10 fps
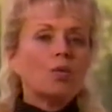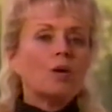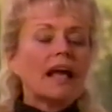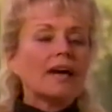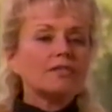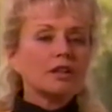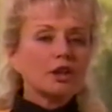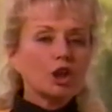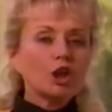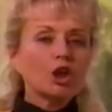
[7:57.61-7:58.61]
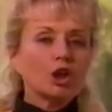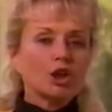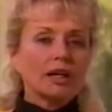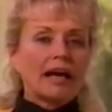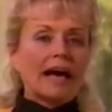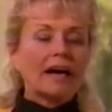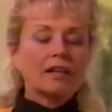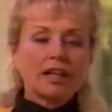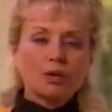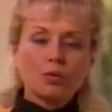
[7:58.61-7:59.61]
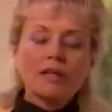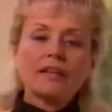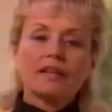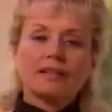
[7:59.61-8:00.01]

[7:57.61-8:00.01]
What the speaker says: We have to learn how to get rid of the